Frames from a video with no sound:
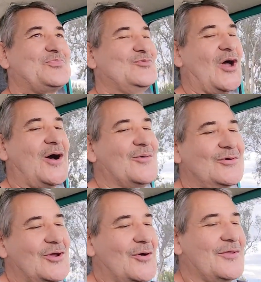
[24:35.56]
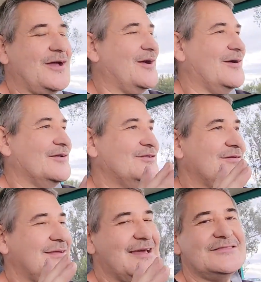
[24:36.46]
Don't go there.
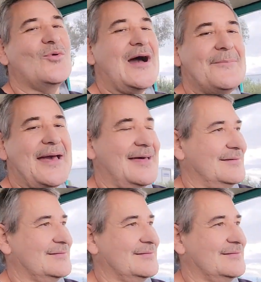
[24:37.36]
Get the wideband.